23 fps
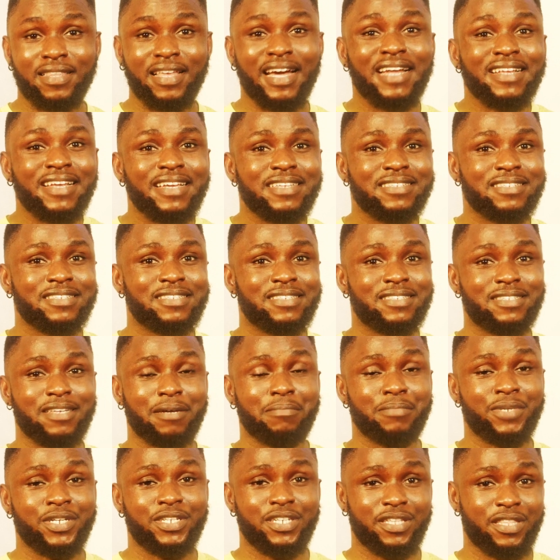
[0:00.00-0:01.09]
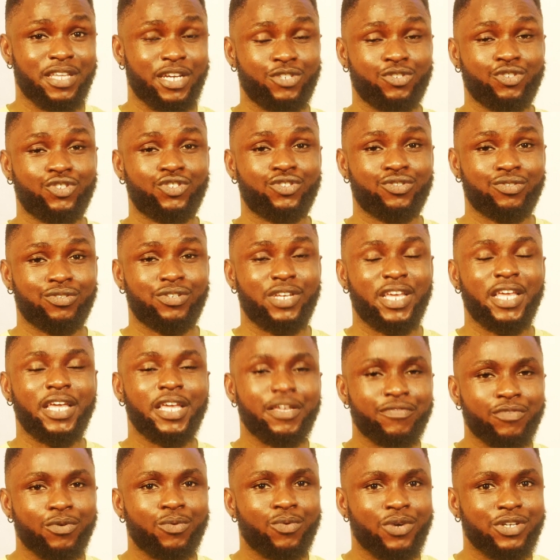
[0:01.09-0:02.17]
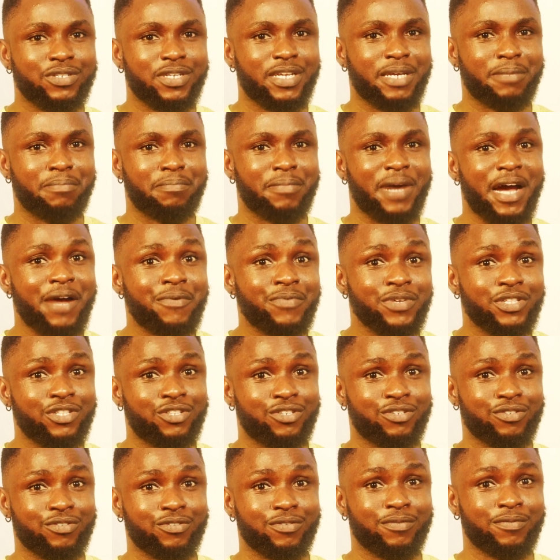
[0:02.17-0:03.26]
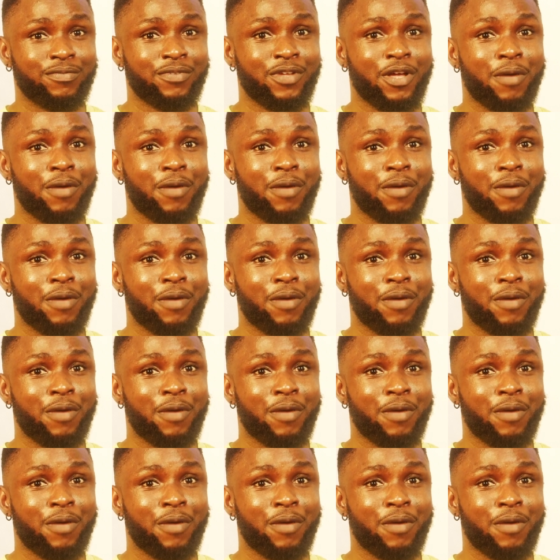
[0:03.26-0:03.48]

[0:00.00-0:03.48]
That isn't somebody that you should even want to get married to.